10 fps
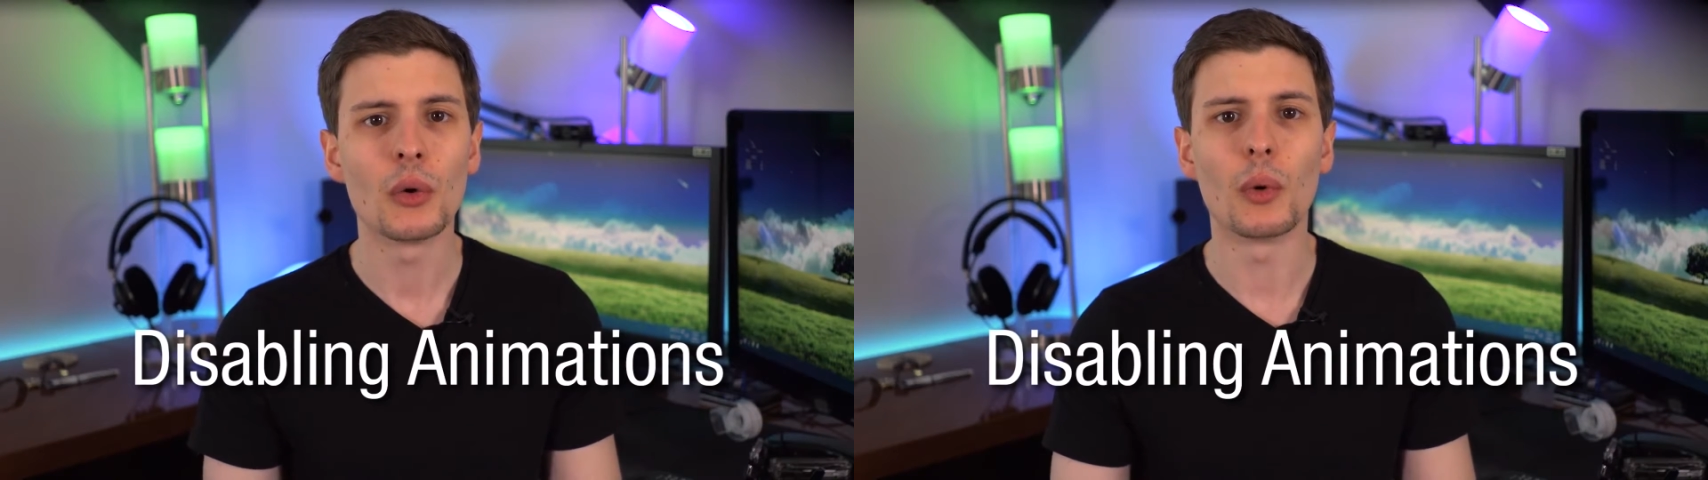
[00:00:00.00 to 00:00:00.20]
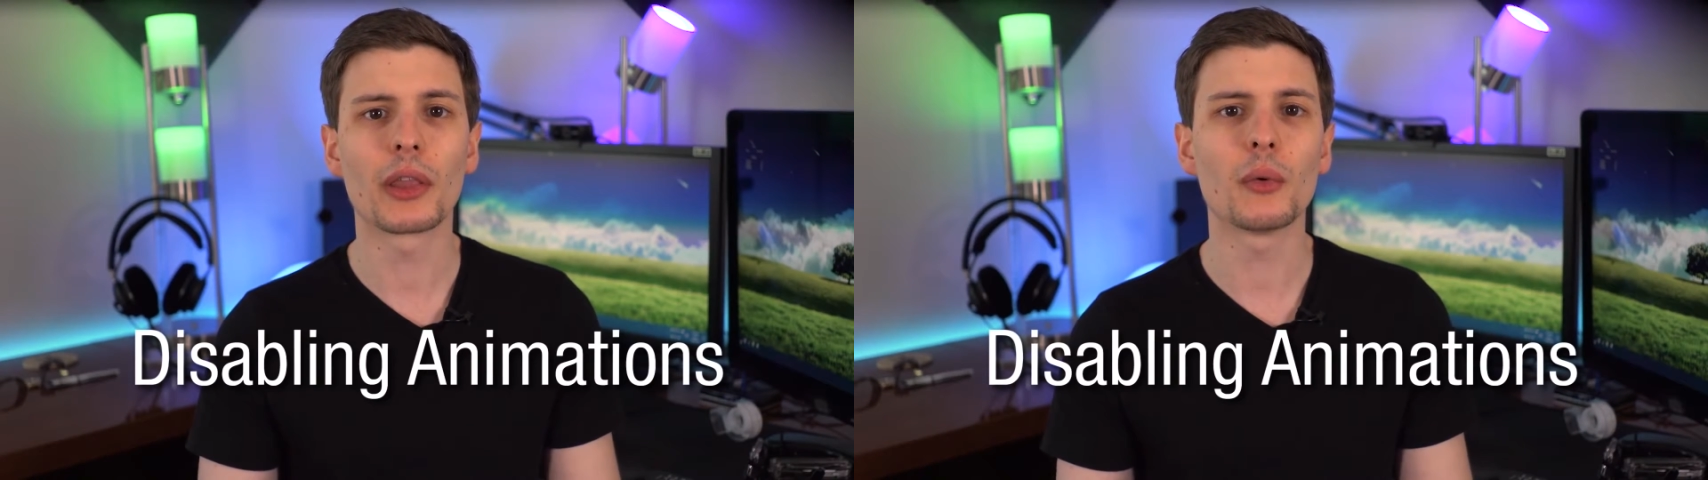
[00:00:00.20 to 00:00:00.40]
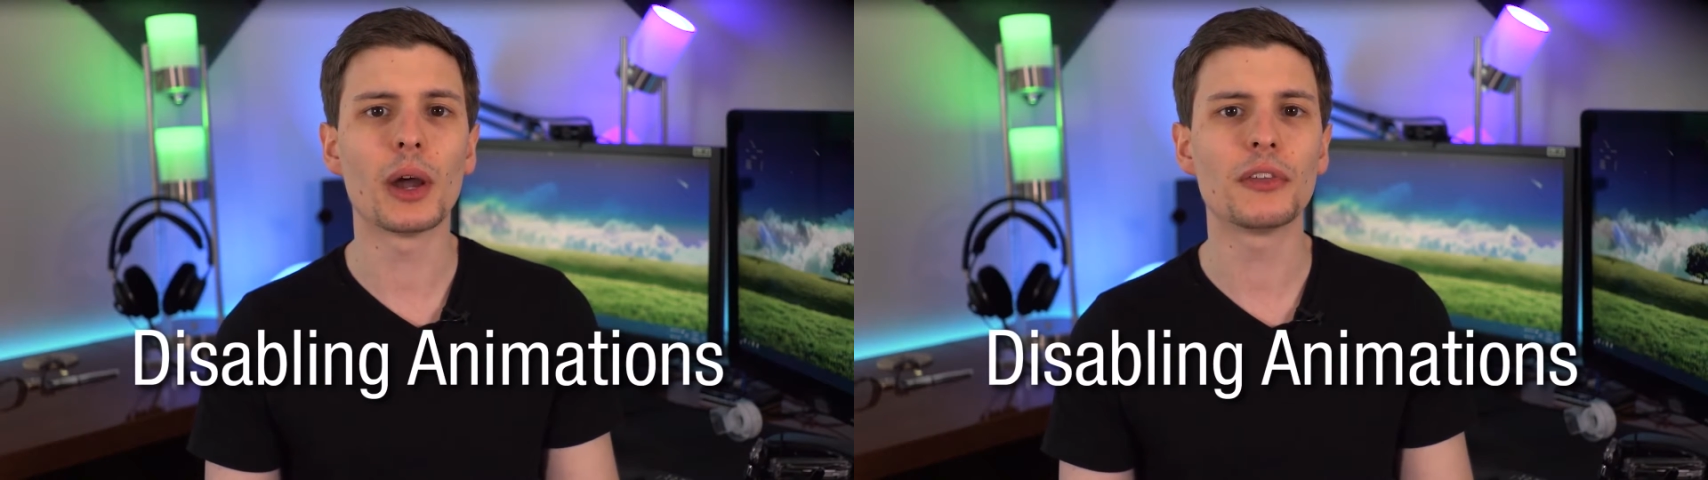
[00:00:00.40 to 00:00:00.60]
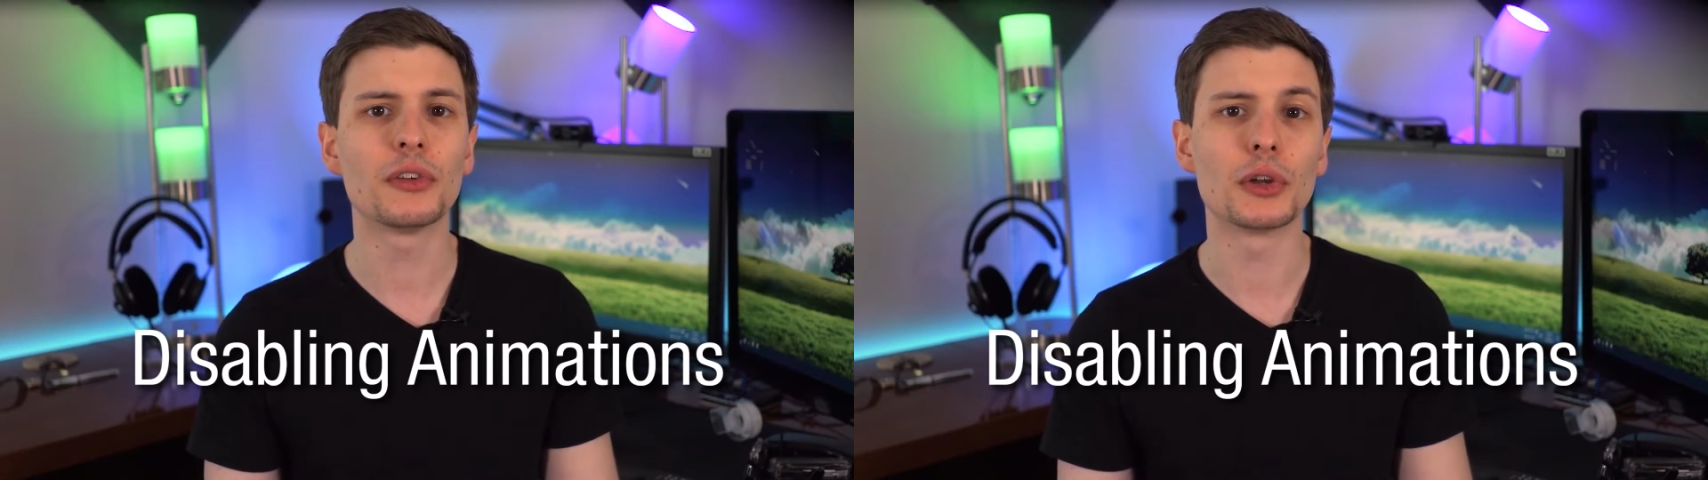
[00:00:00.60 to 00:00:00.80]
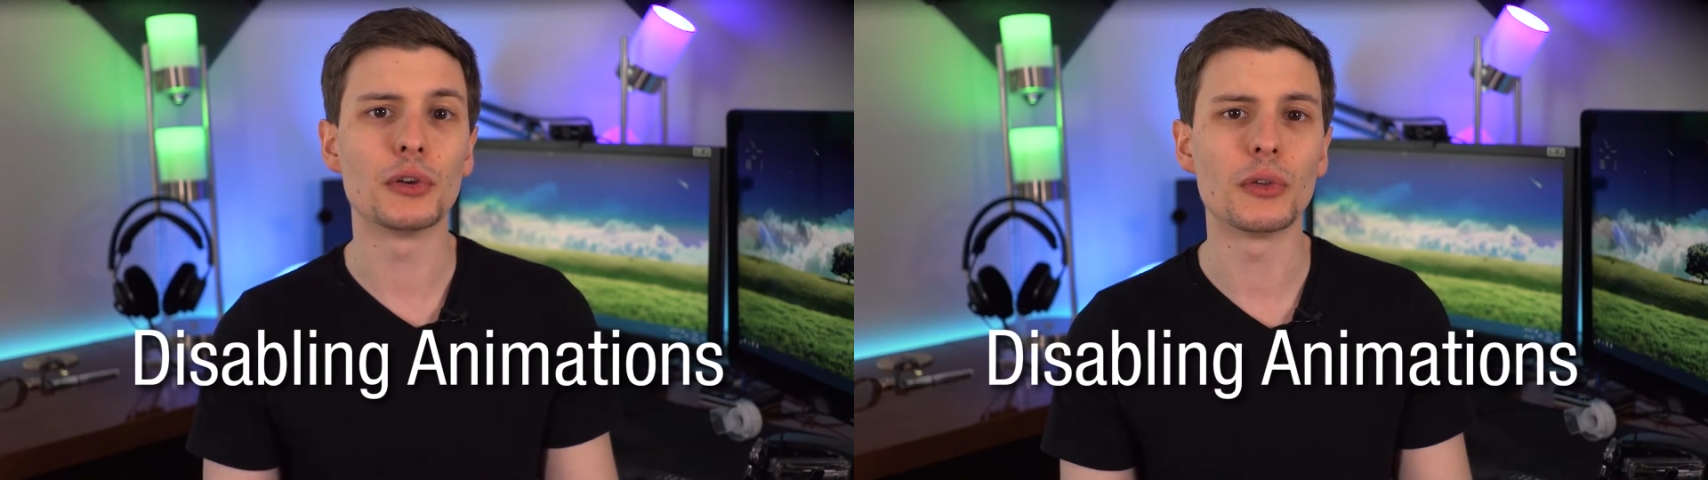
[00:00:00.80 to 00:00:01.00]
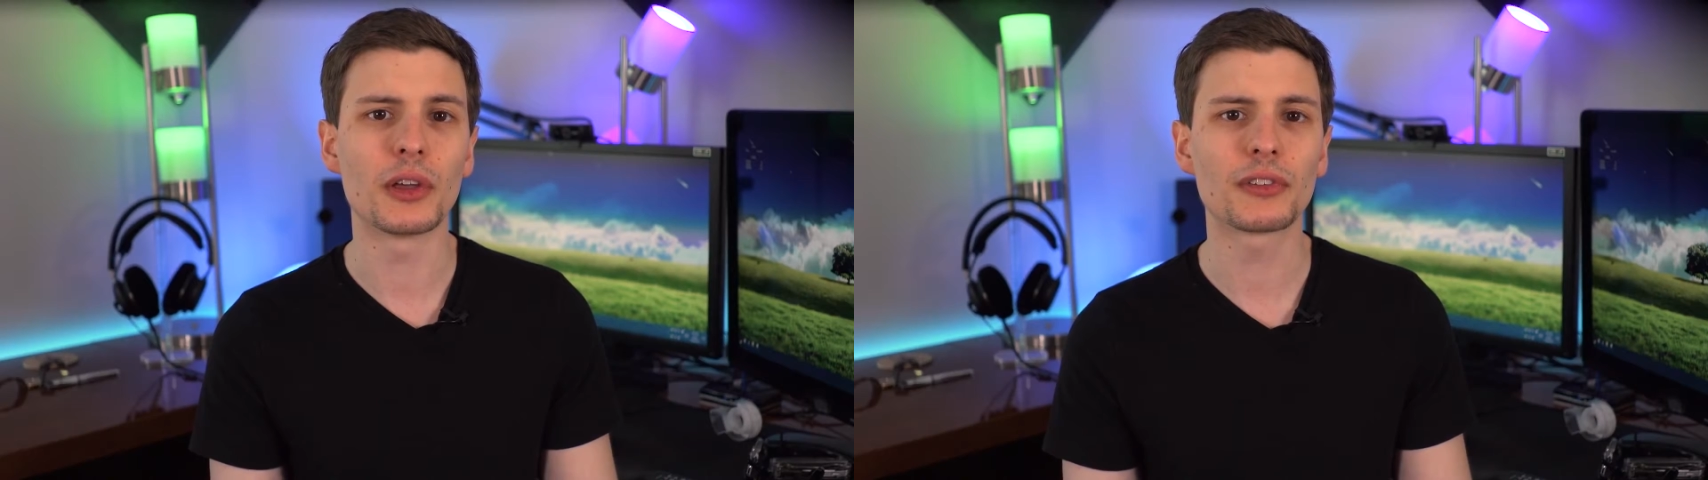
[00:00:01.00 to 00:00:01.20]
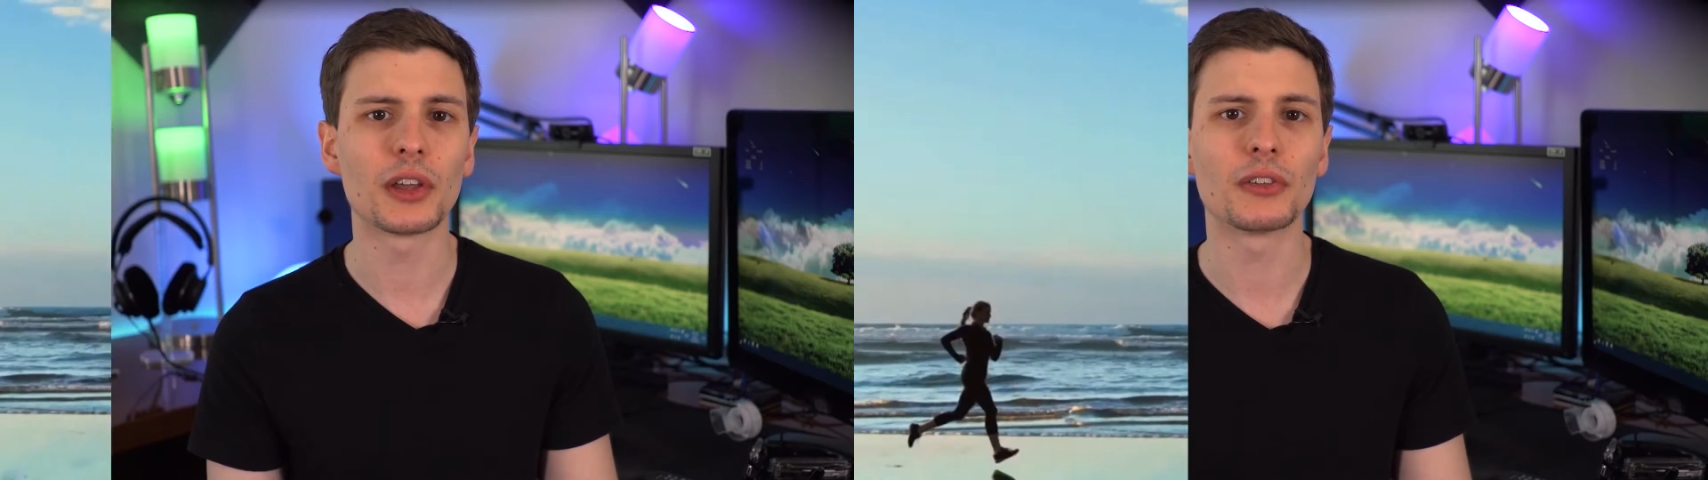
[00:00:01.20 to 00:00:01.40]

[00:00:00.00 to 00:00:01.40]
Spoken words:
One of the ways you can do this